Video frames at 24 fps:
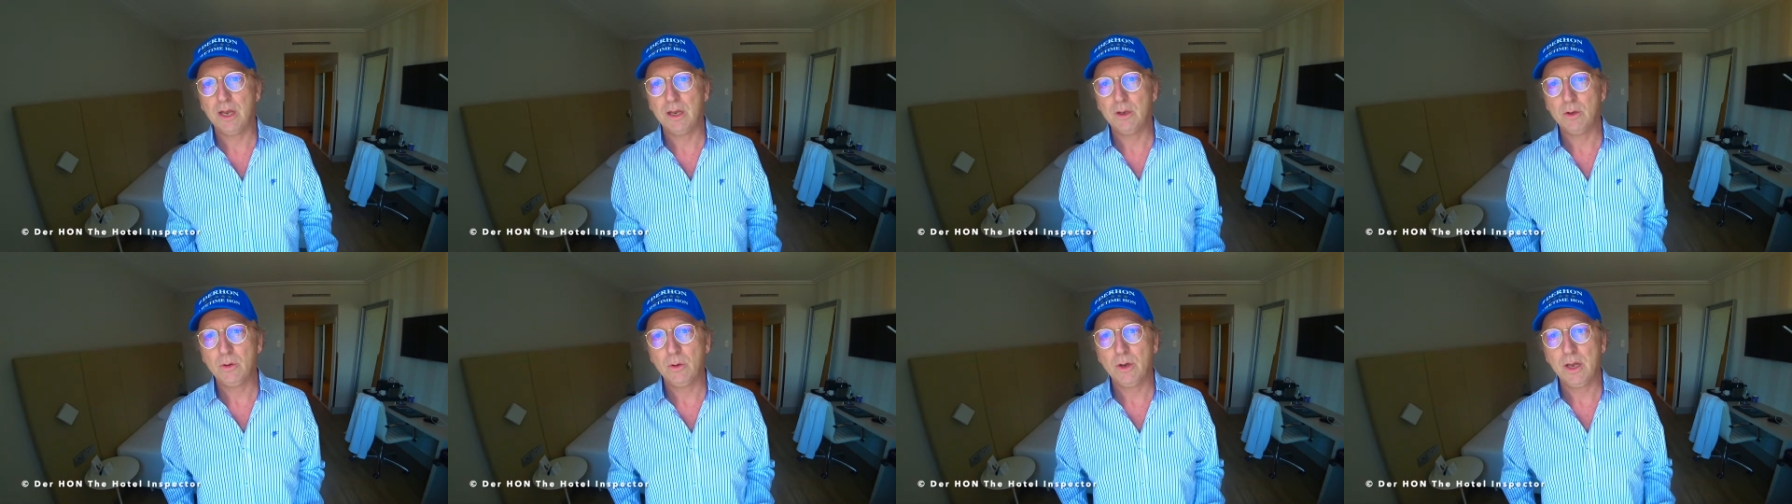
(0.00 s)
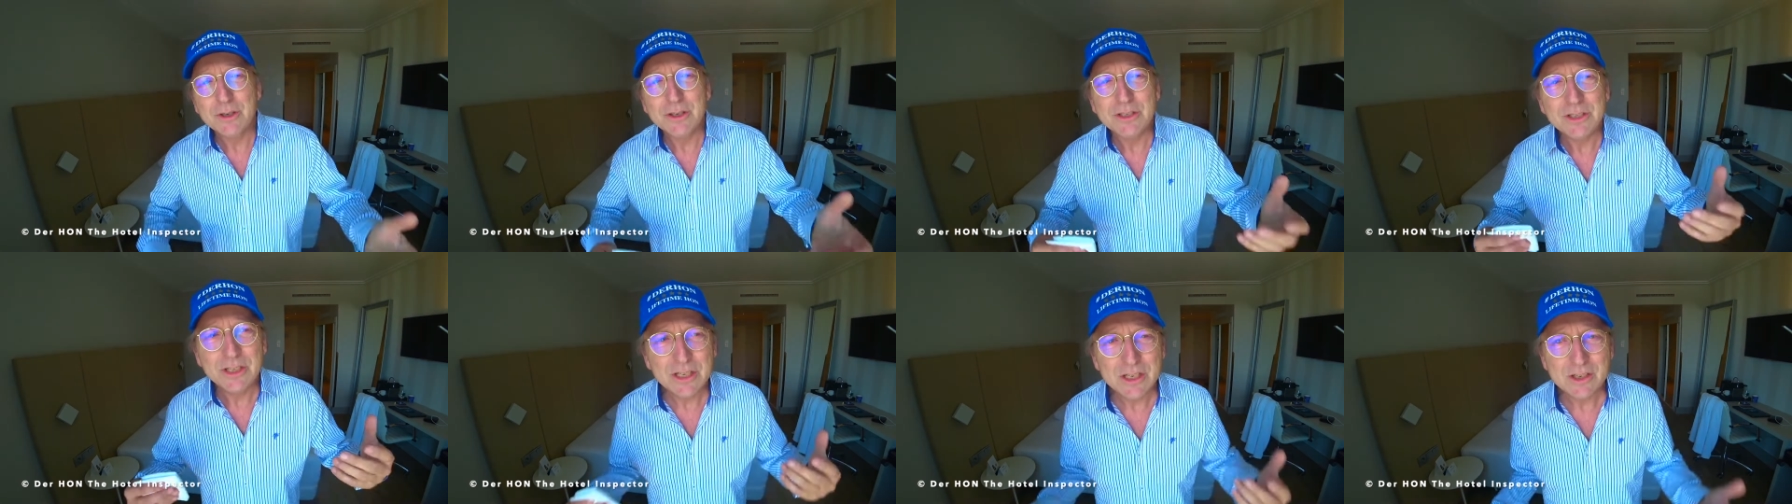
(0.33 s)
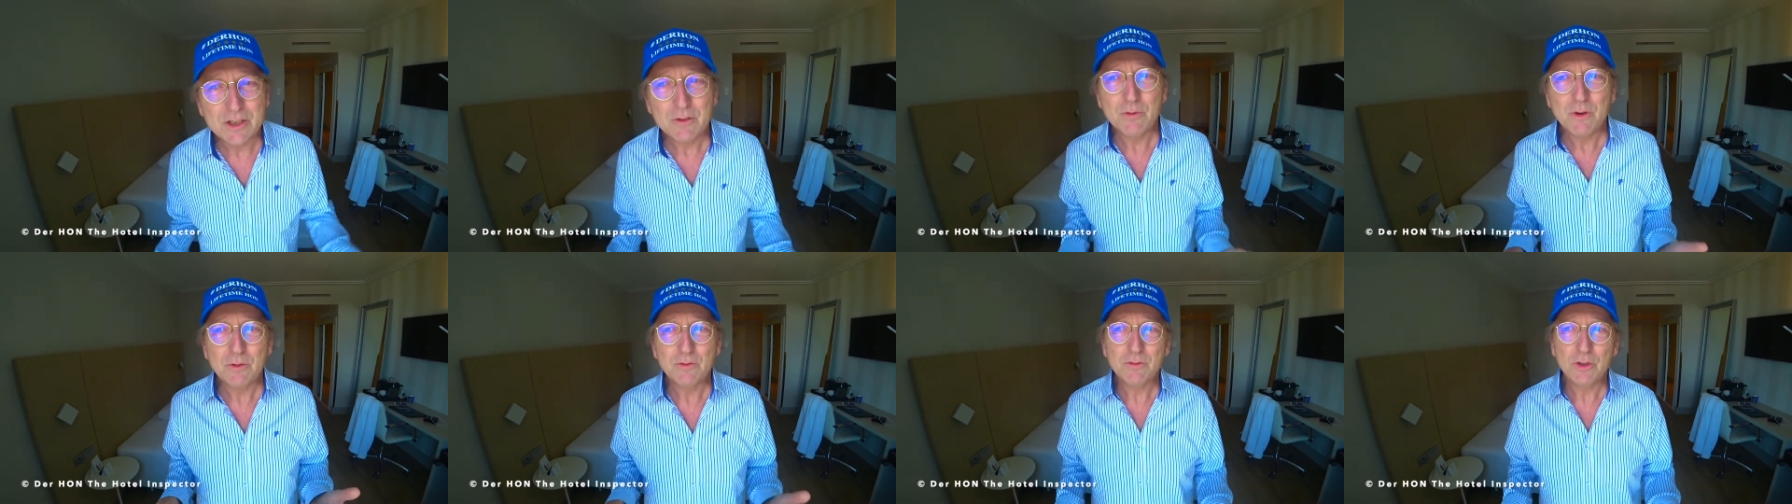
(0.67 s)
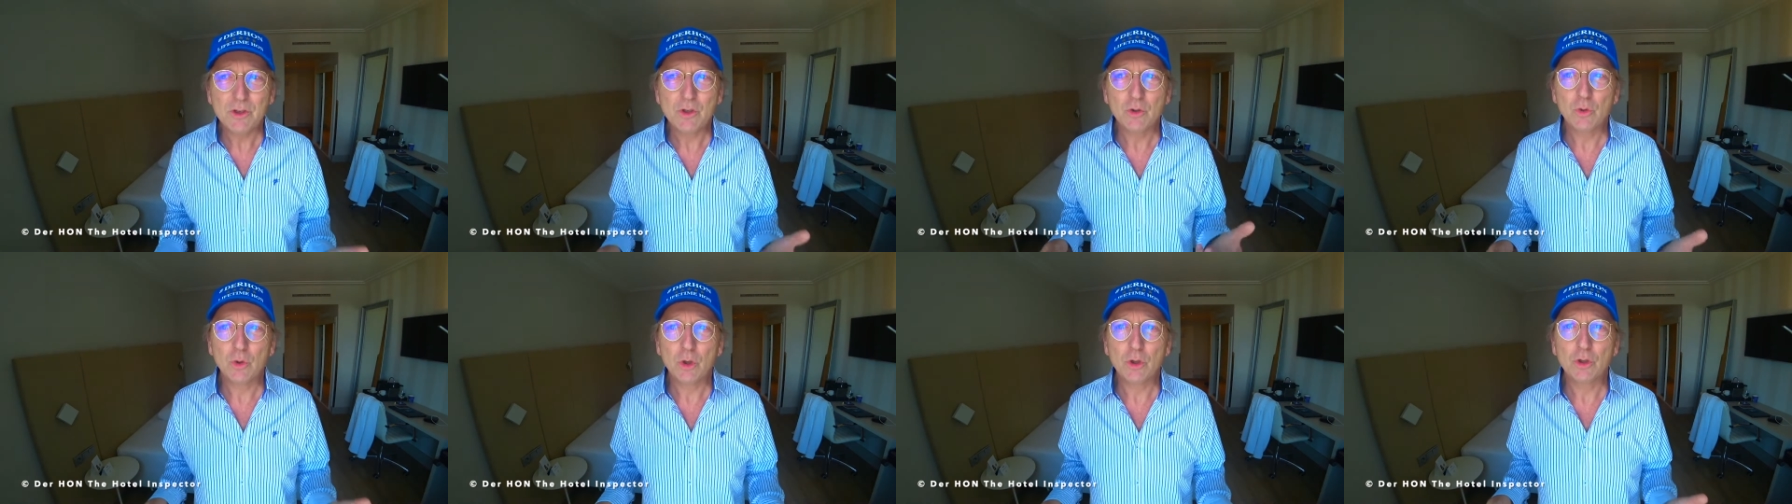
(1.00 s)
you can see the
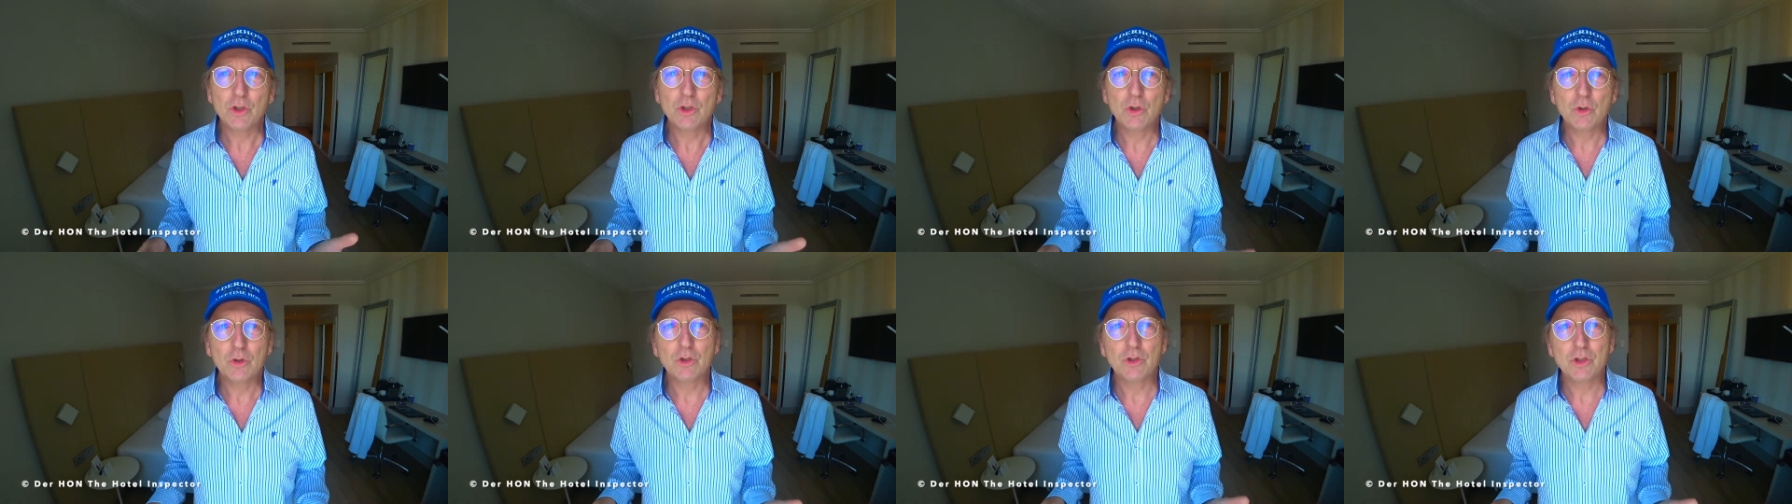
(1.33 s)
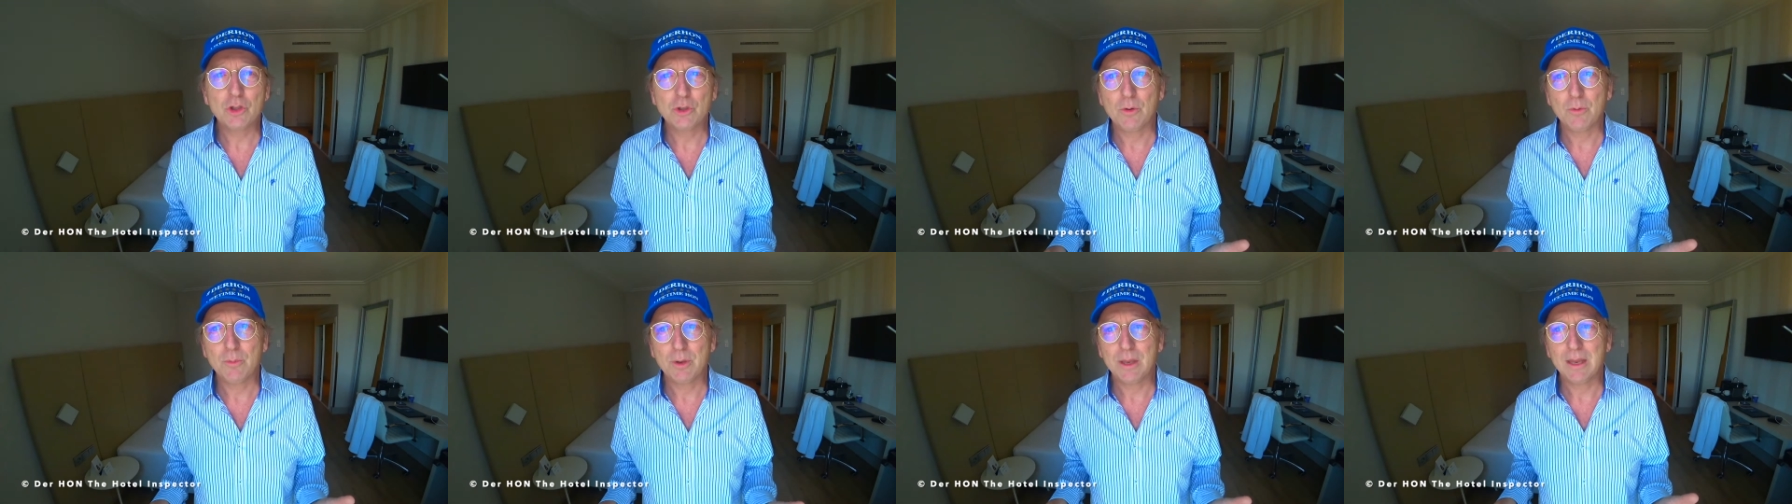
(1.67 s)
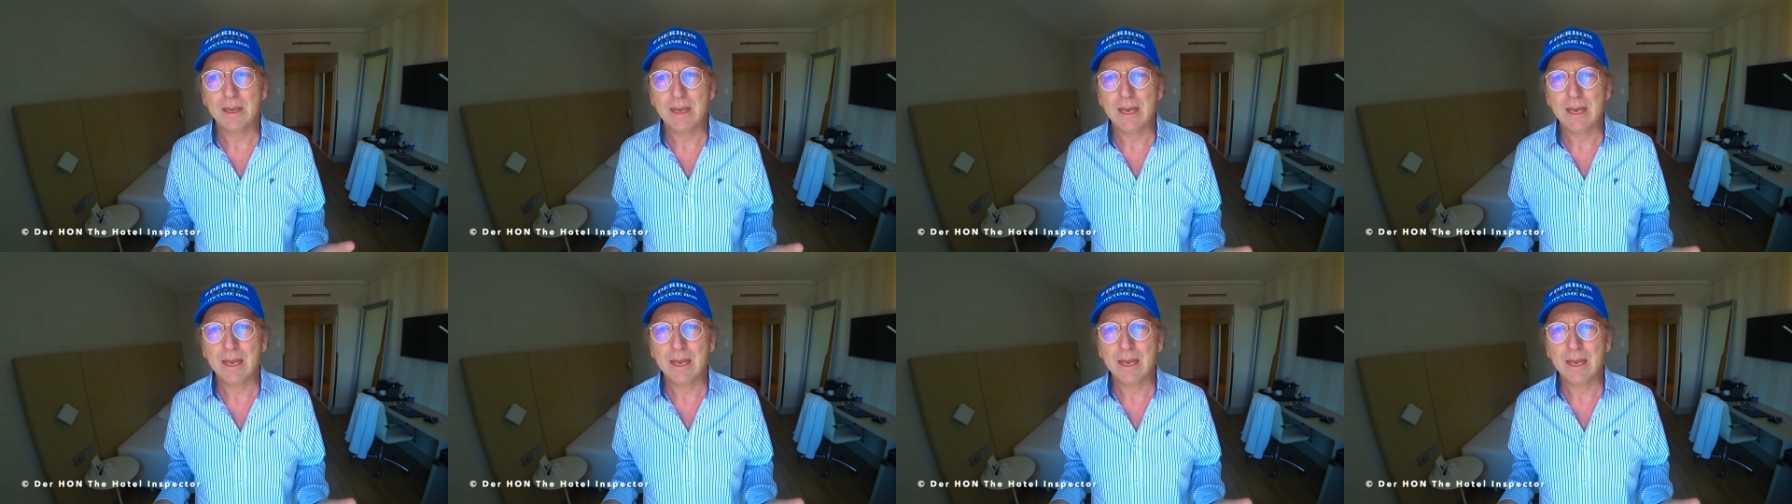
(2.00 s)
review on YouTube,